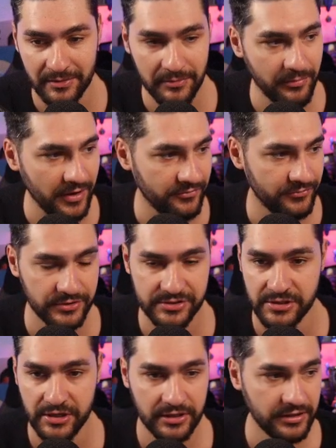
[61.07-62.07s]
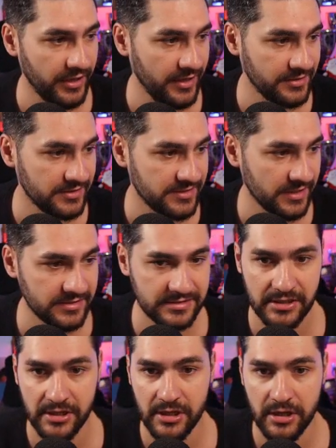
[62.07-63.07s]
buy first the
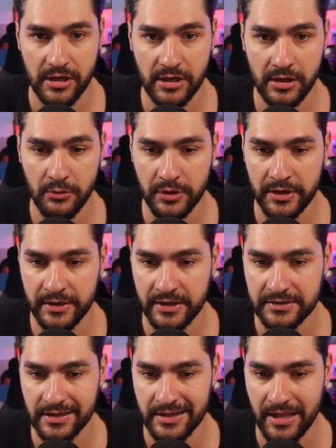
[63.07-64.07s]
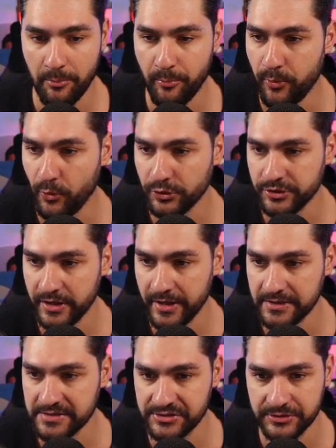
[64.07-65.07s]
86. We're gonna get Laporte
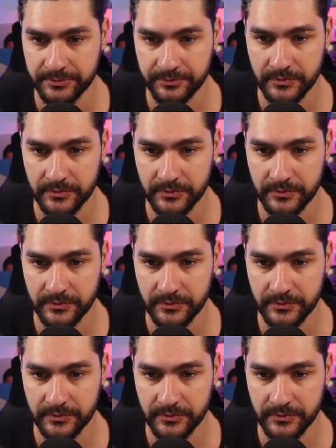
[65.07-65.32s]
next.